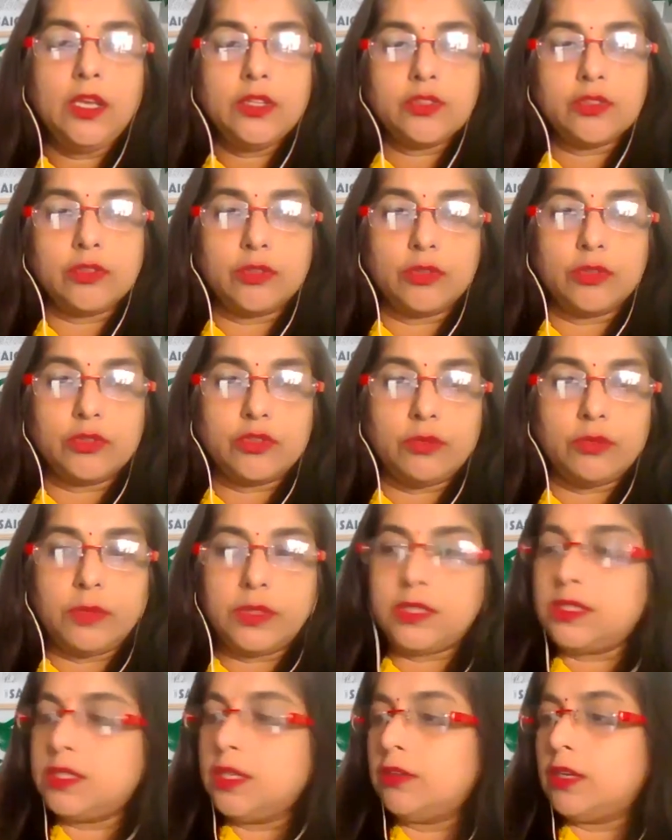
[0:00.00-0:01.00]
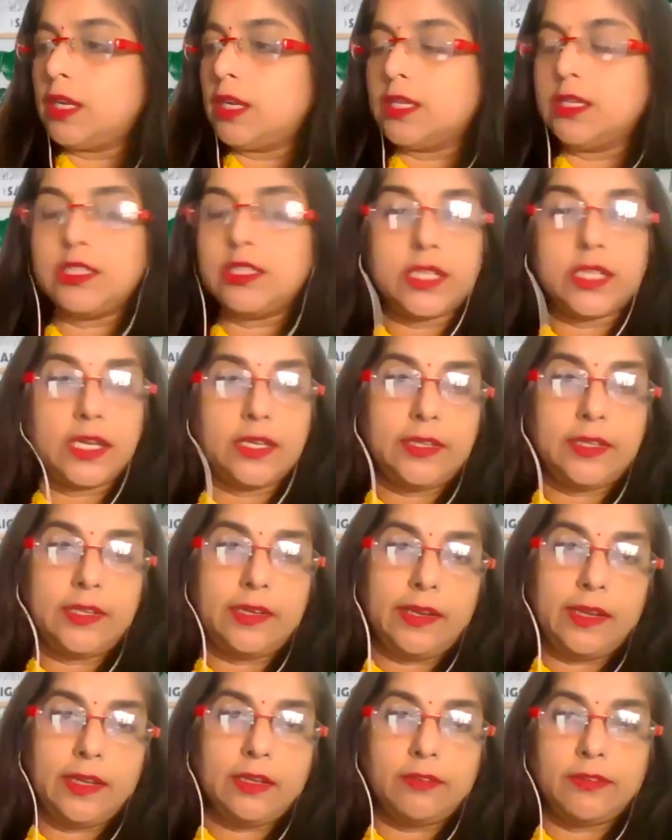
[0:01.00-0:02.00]
So those who missed out, I can share the
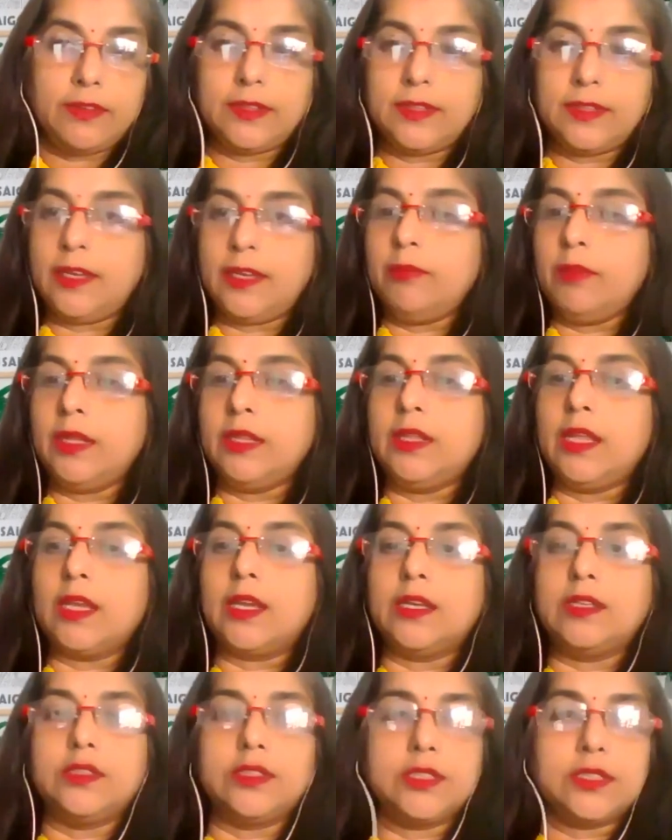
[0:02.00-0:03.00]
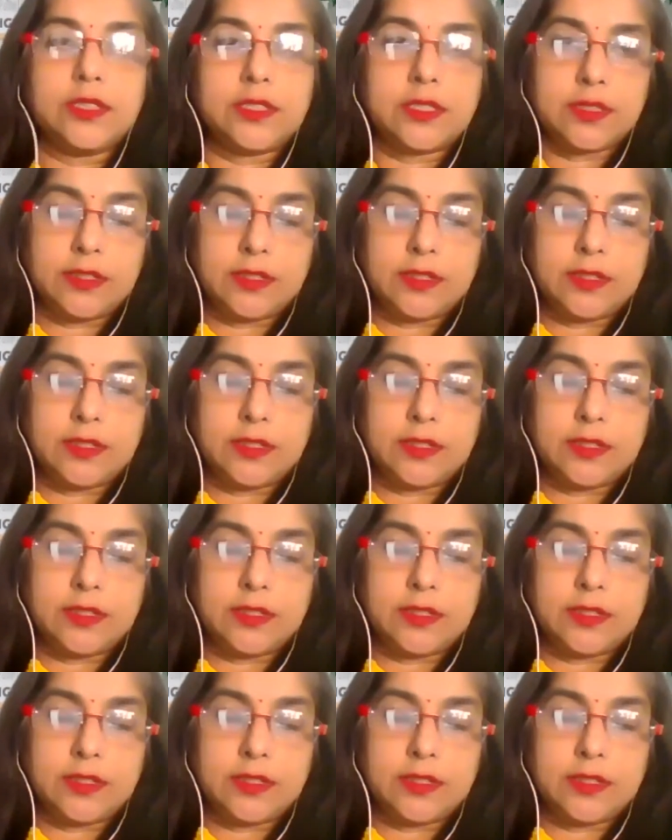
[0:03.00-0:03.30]
link with them and they can just